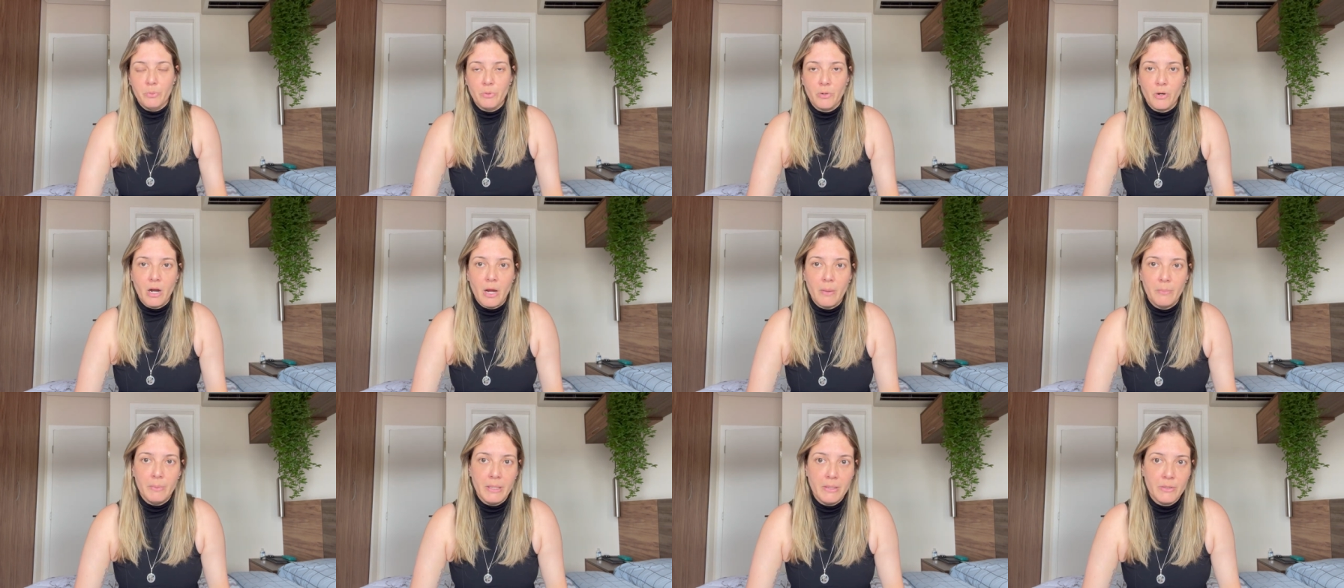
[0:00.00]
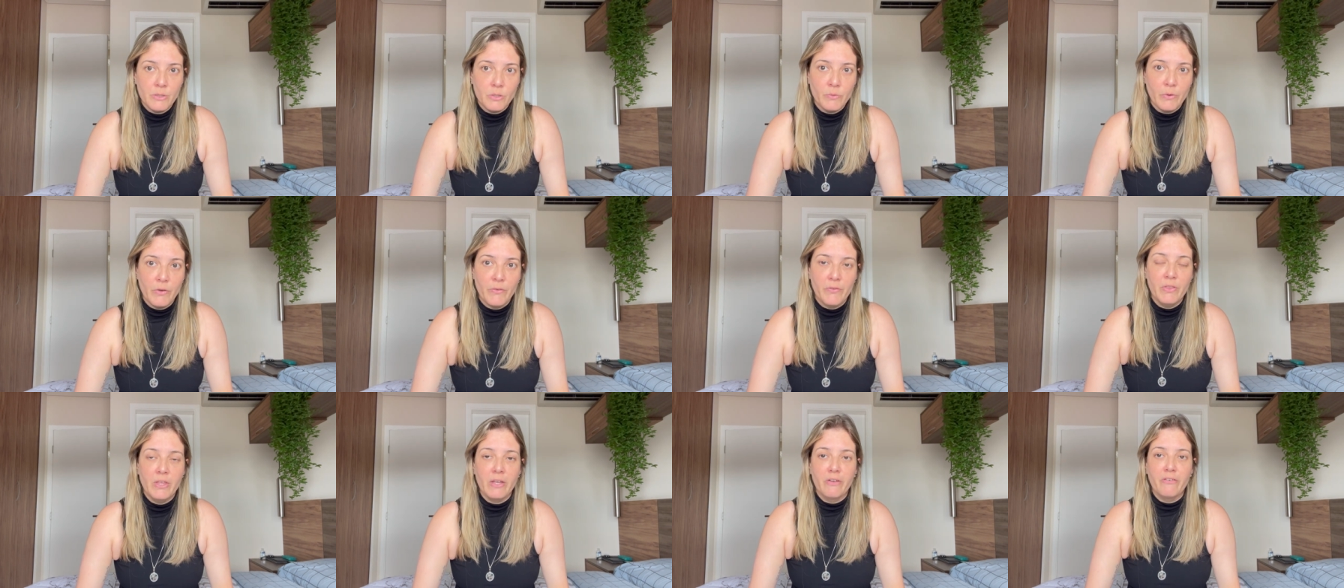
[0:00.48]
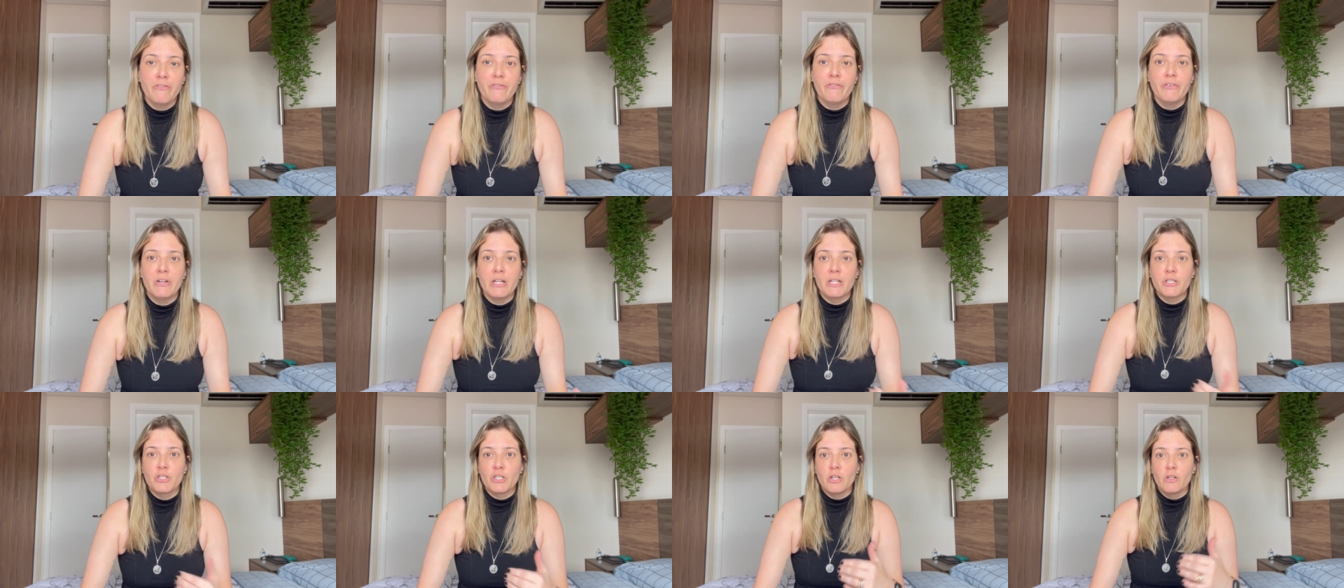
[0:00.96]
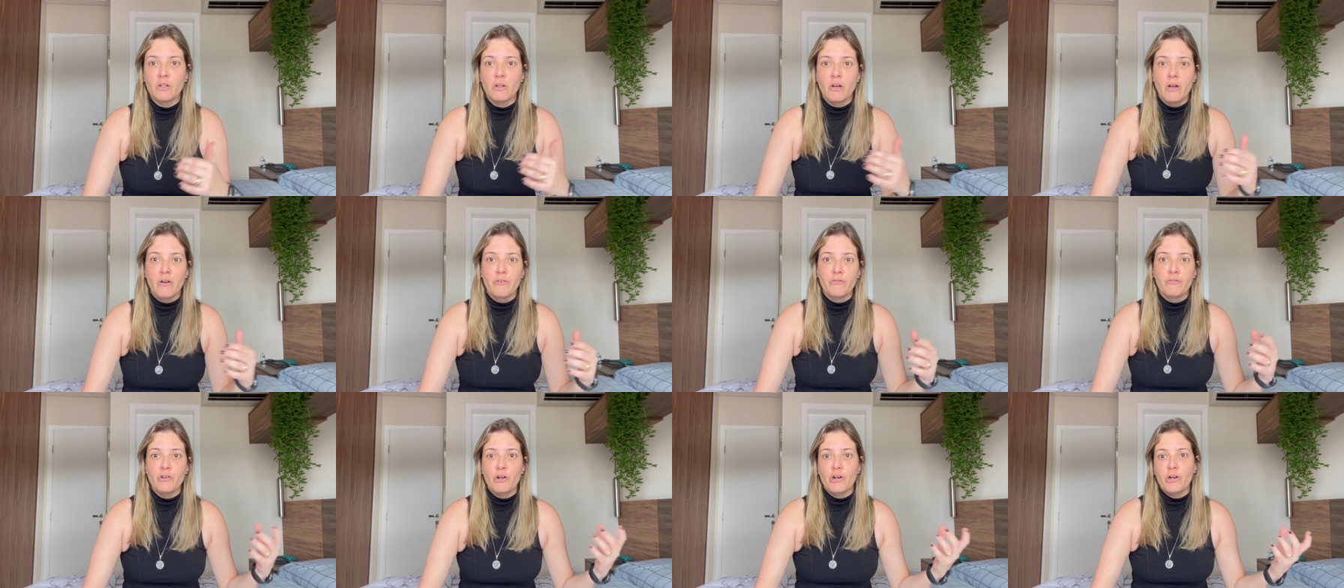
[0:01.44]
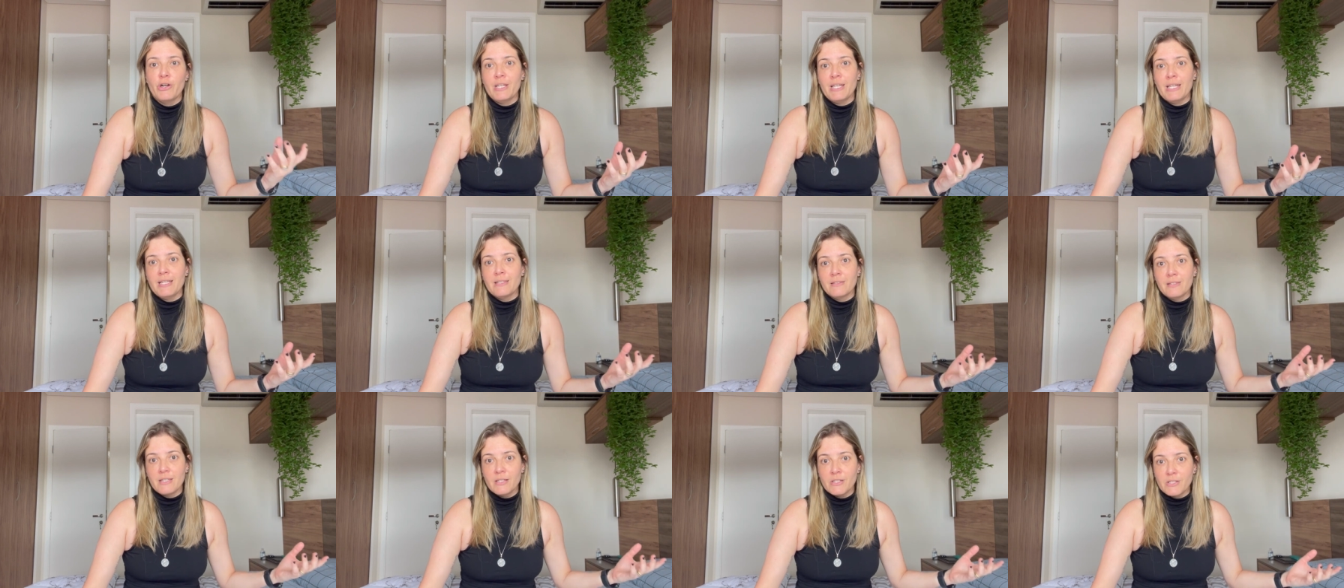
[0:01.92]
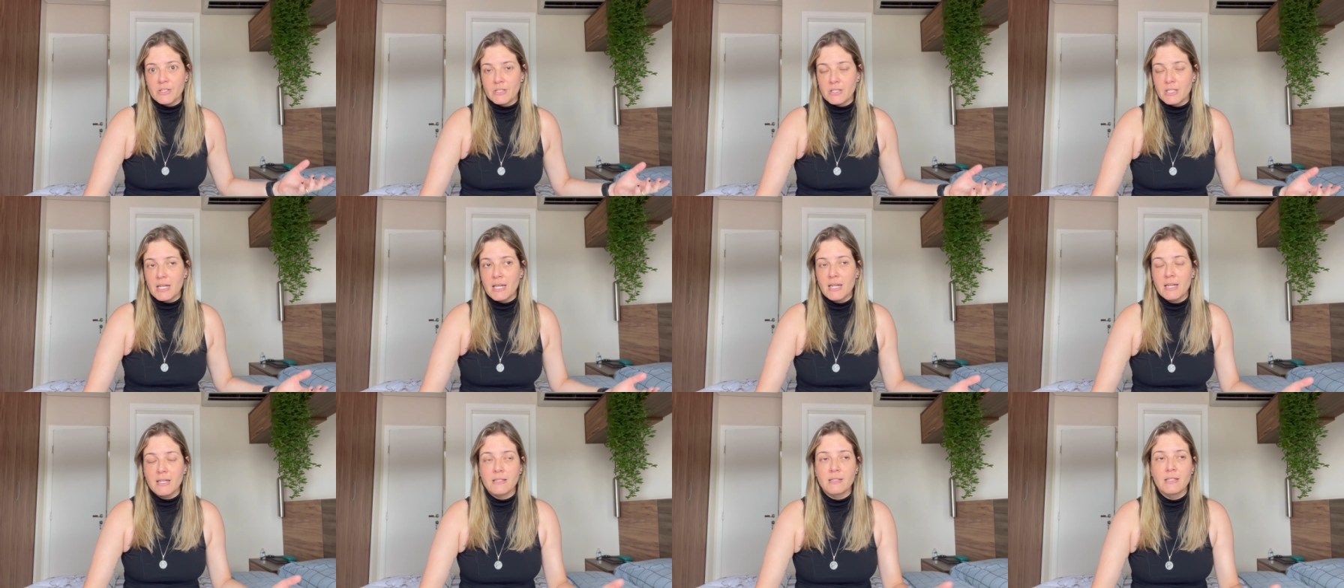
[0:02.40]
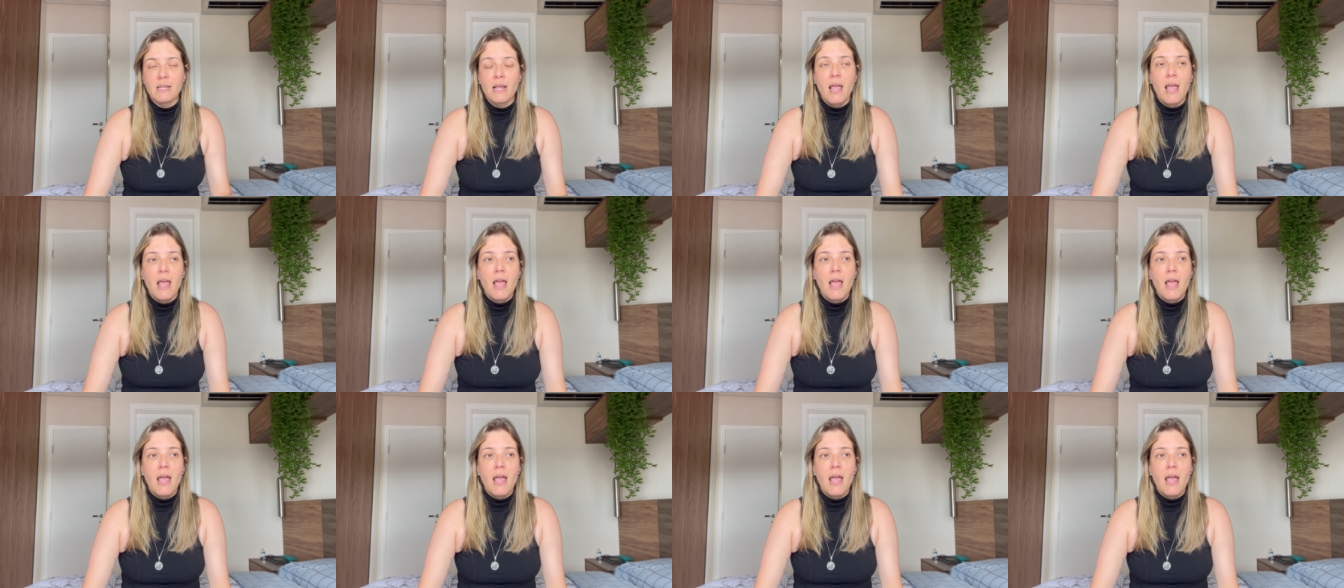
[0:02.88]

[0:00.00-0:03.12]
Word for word: problems with the function of your intestines,